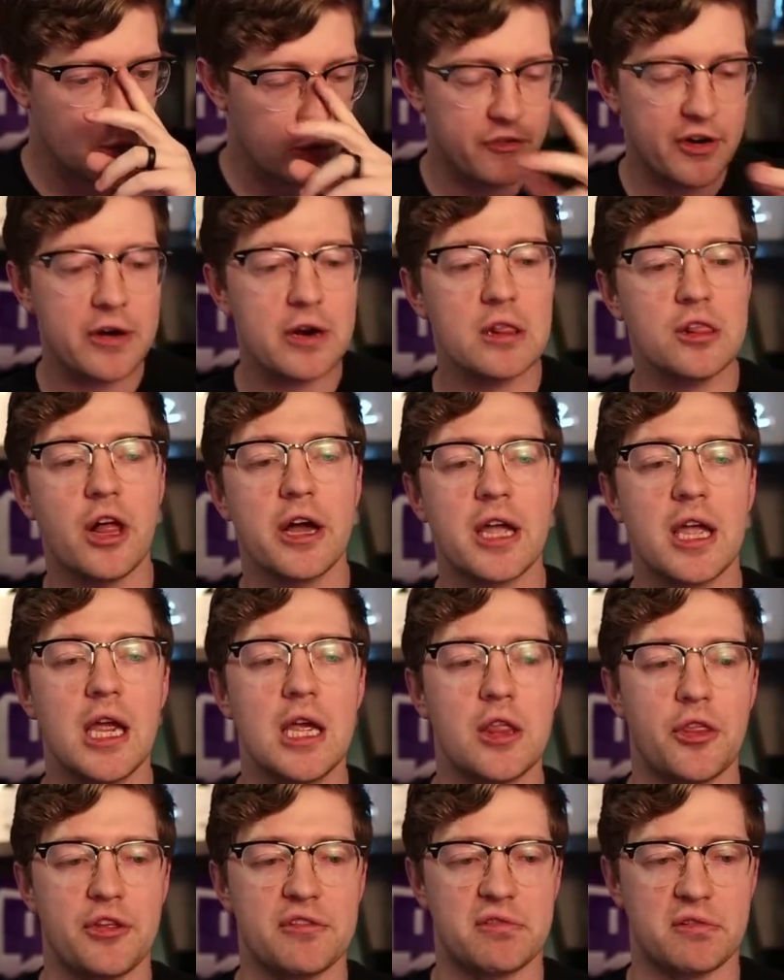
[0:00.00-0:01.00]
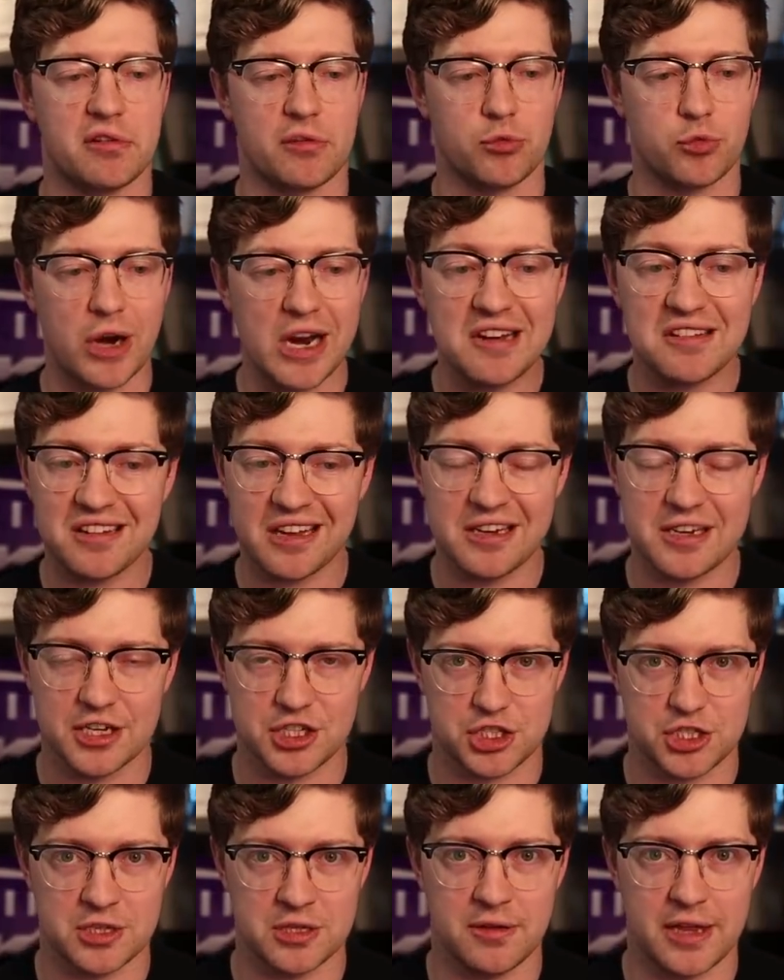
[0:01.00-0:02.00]
We're very lucky that this was a race
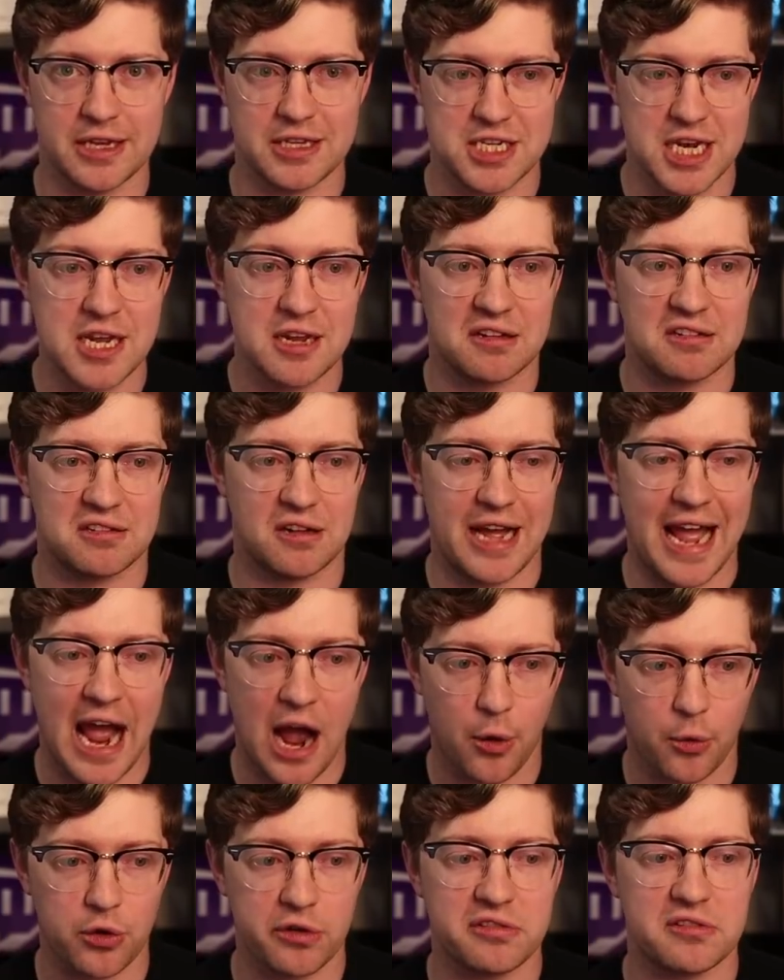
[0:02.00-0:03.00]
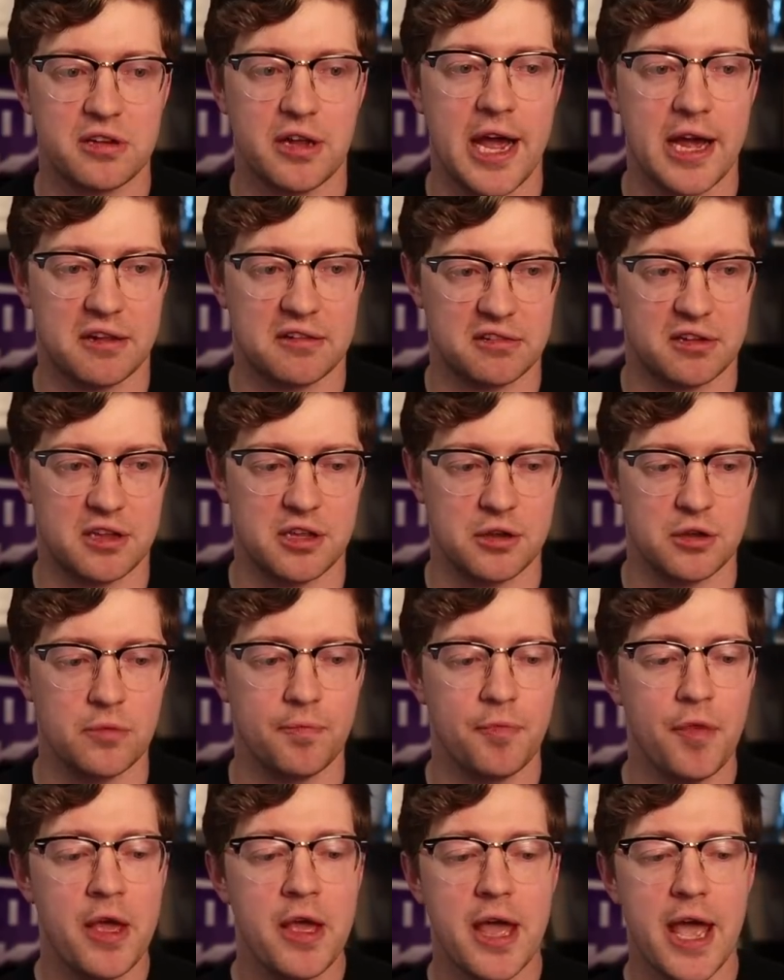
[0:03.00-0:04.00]
condition that takes hours to
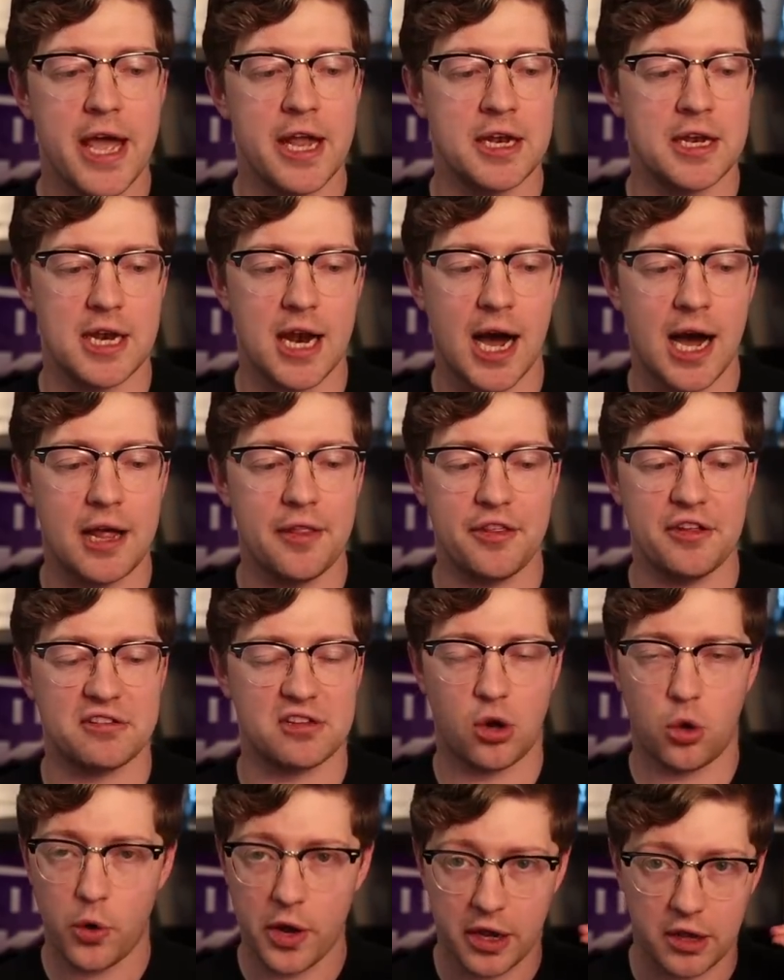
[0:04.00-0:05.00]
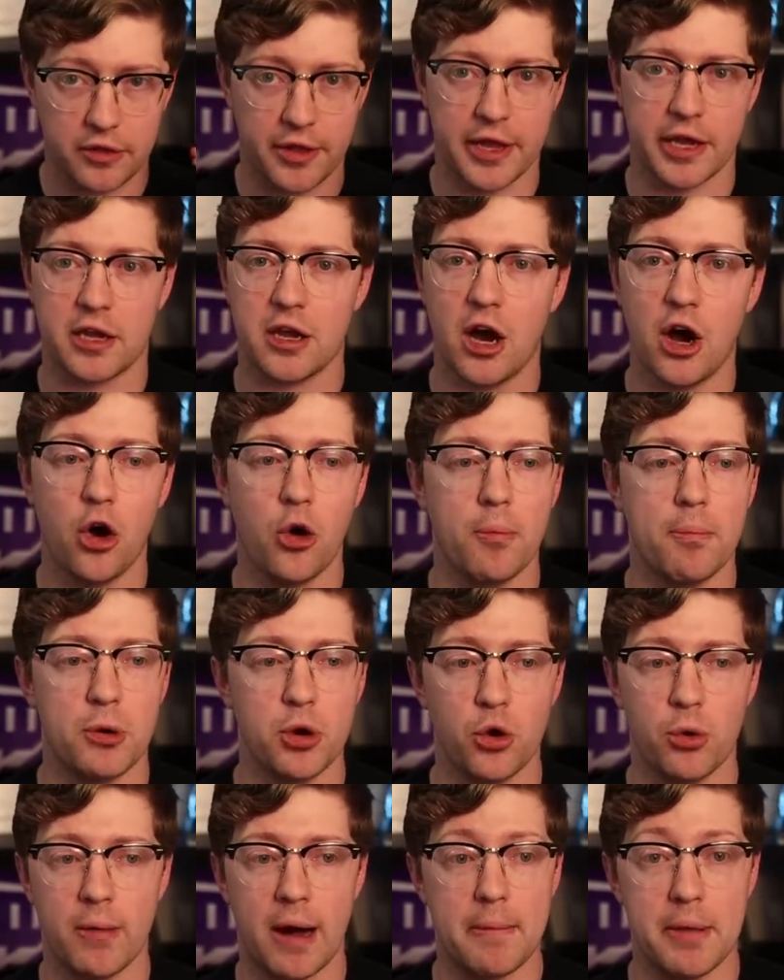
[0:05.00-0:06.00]
execute and not this quick, like, oh,
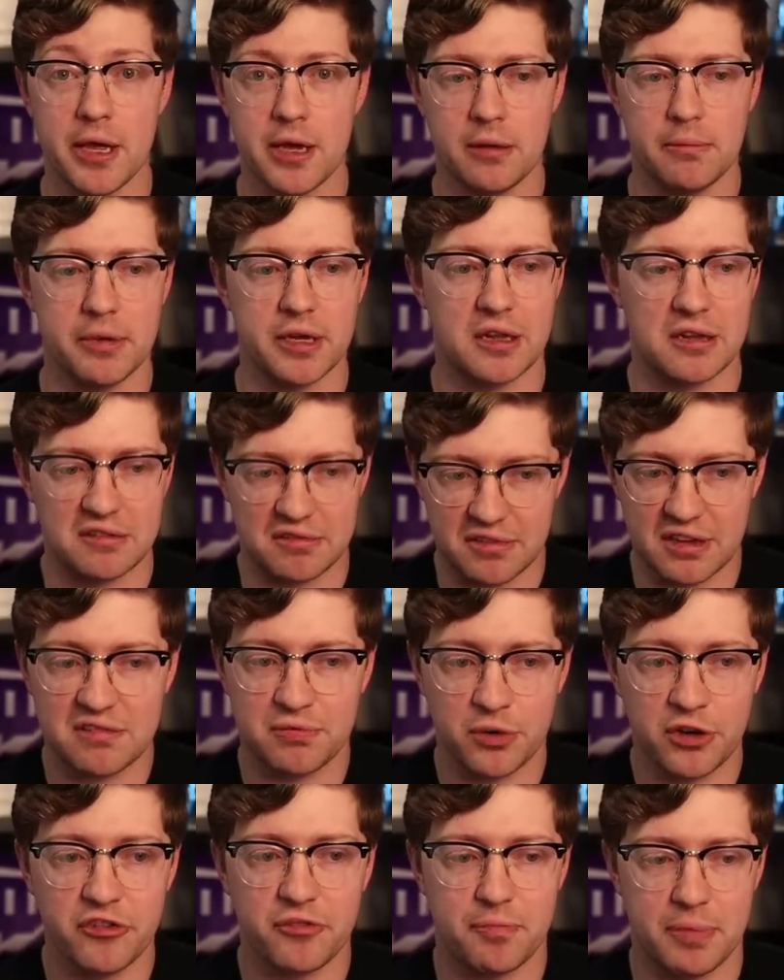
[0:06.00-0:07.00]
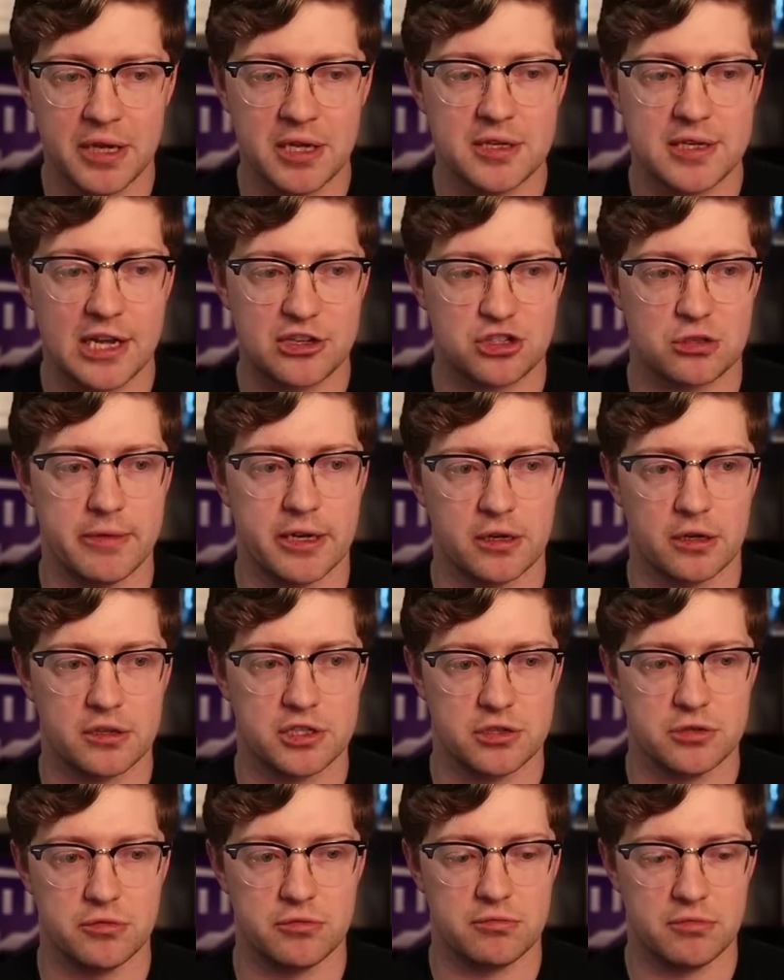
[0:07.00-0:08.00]
boom, I'm in, because this would have been detrimental
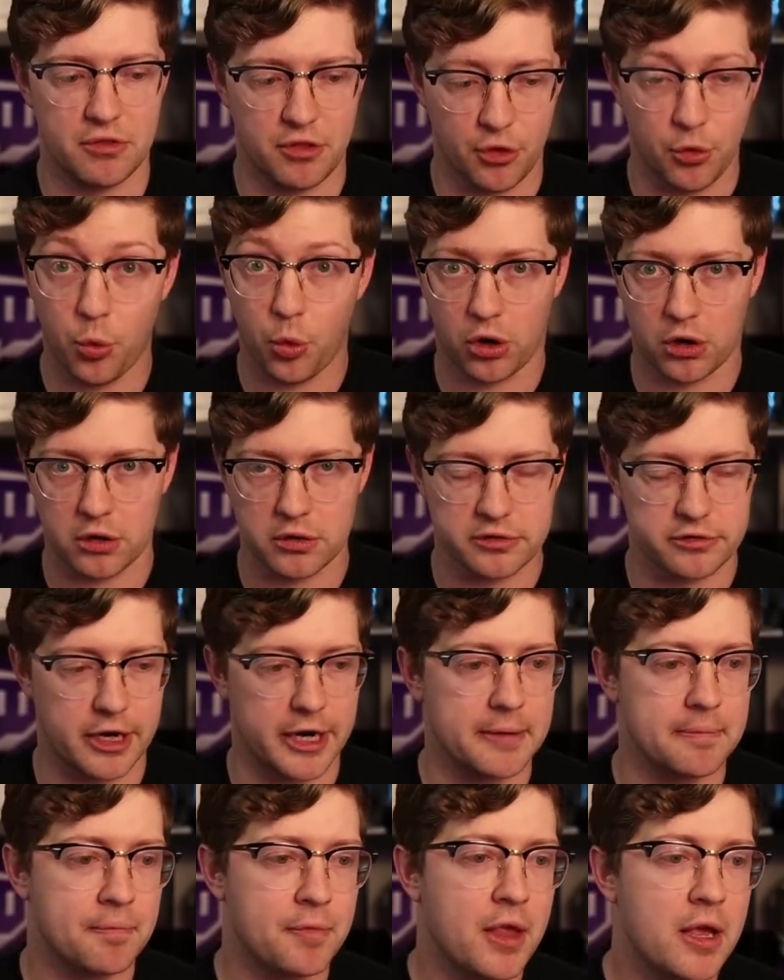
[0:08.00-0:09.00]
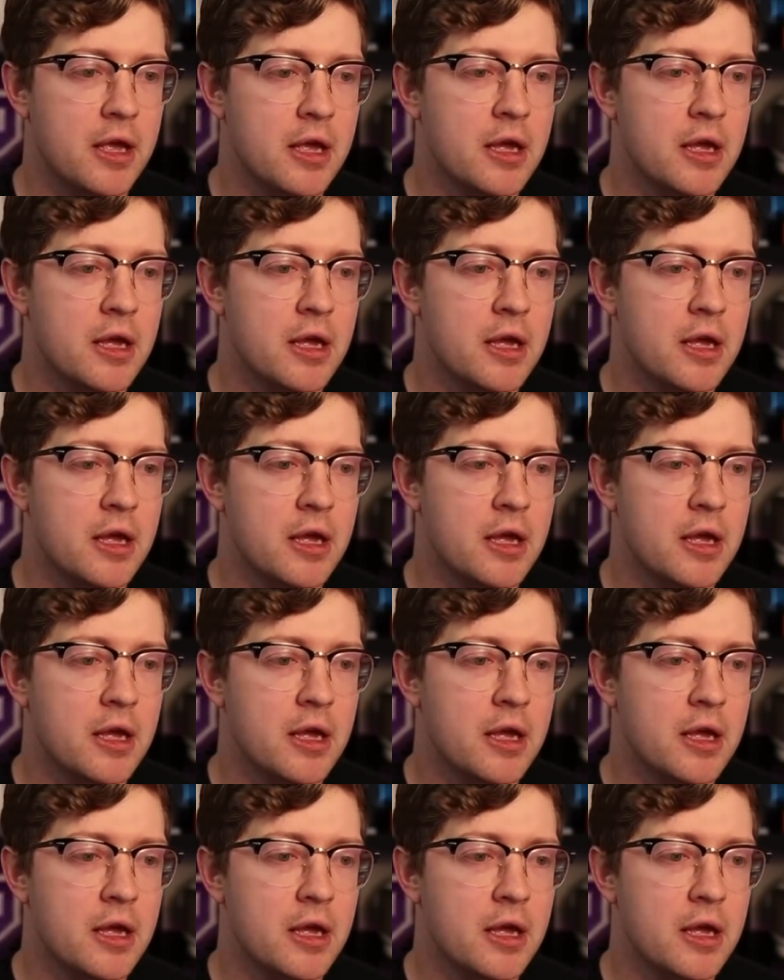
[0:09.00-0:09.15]
to the world, right?